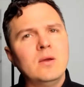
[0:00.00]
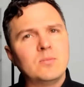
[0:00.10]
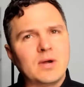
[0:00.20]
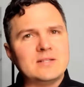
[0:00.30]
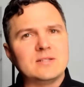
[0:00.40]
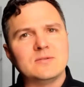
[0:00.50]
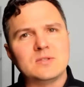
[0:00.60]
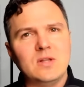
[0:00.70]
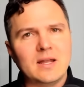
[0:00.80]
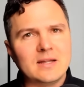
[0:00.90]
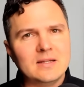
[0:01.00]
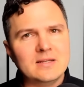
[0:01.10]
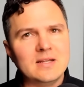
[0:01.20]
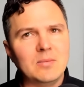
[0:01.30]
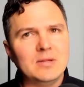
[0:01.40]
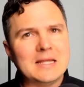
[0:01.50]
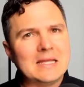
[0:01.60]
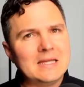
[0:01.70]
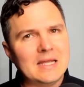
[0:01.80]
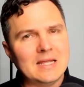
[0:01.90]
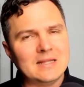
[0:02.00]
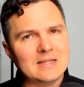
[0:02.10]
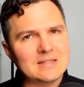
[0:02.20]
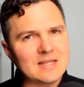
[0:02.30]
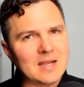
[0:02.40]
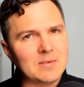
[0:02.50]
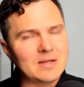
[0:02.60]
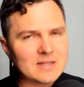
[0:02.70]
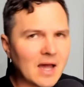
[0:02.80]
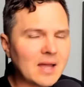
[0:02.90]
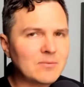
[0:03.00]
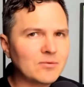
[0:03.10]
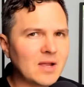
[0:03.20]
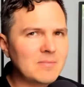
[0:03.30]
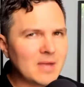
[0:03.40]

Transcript: Price of Solana doubling in the same time frame.